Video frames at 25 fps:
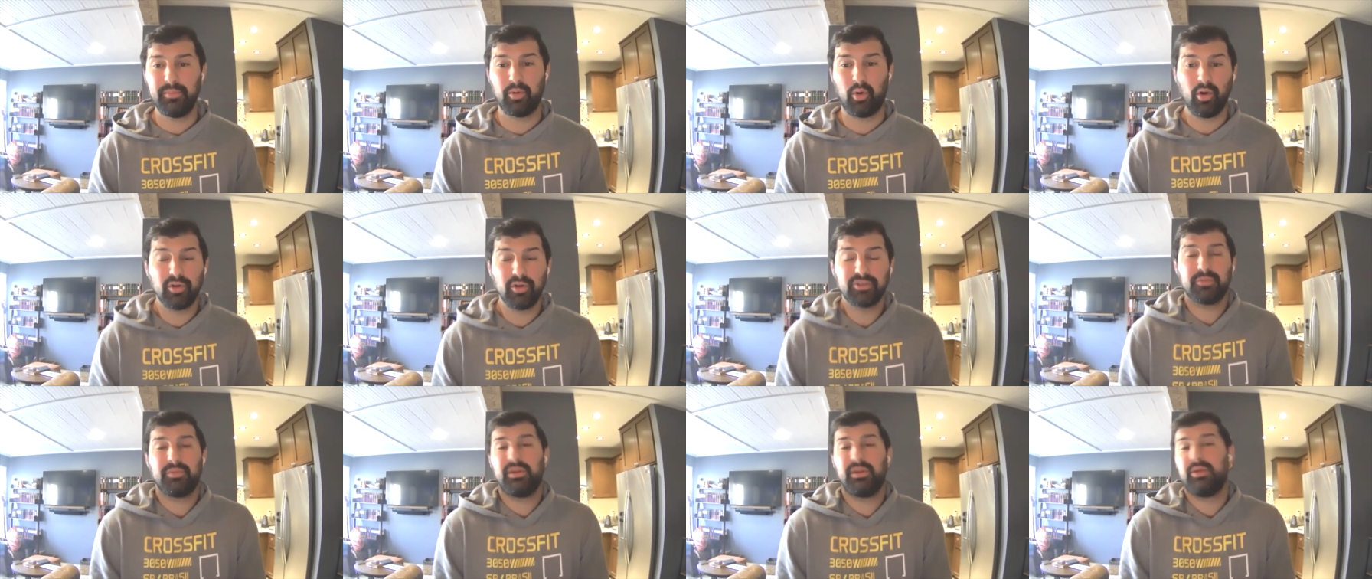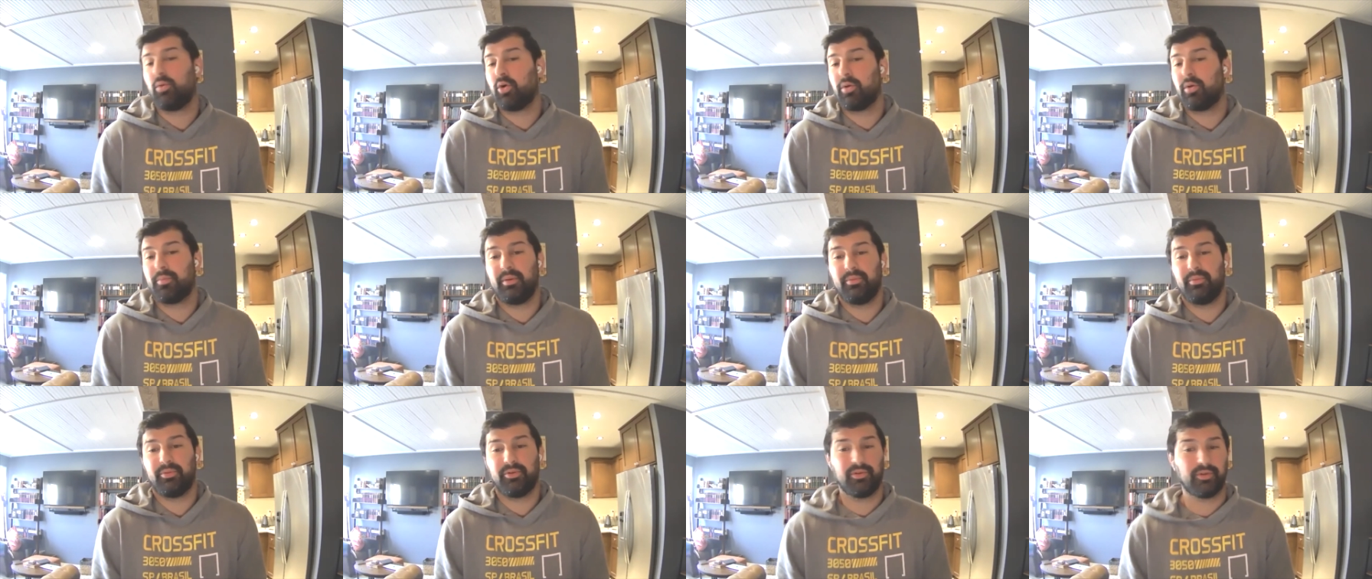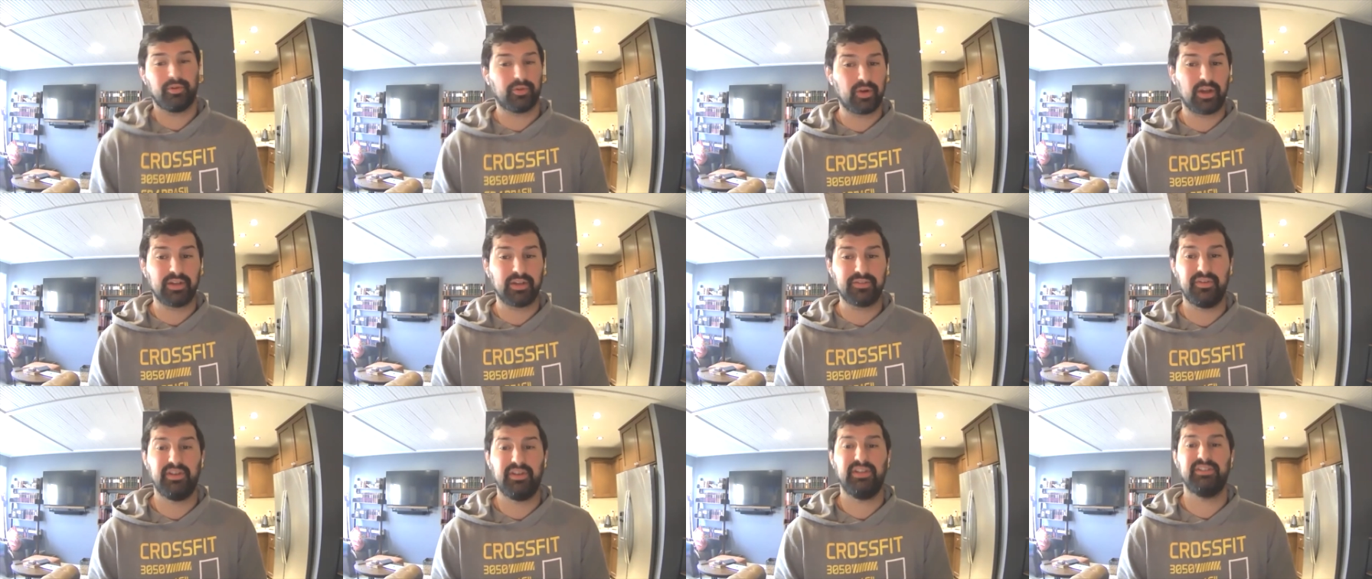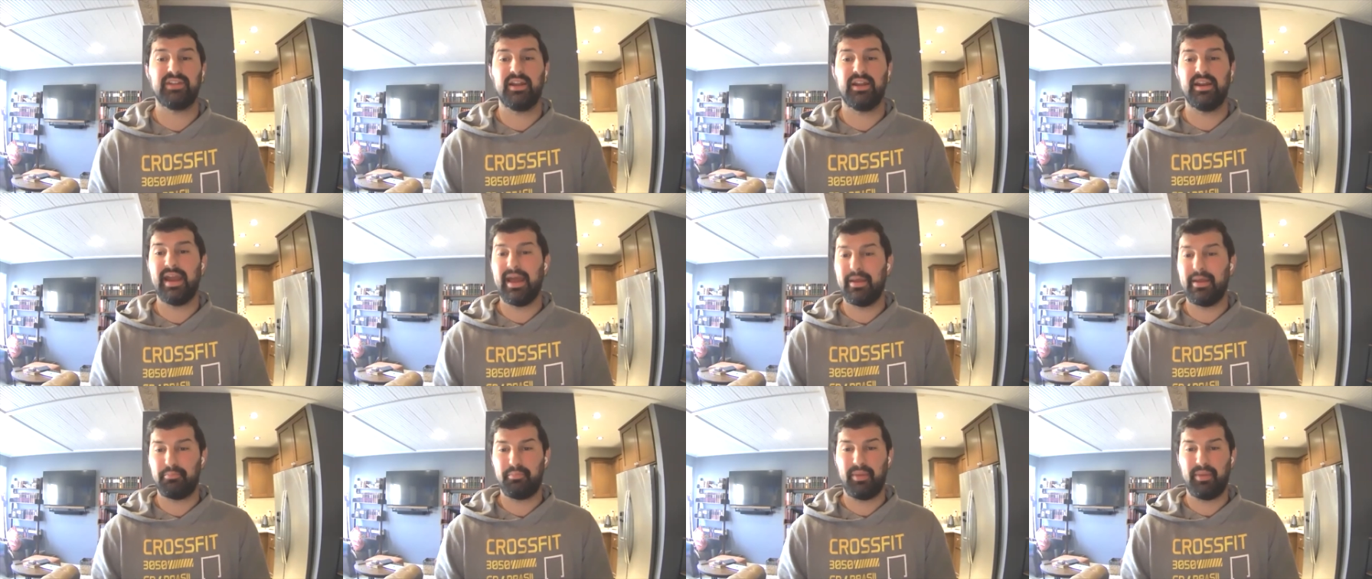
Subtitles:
Ultimately, more people doing CrossFit is a net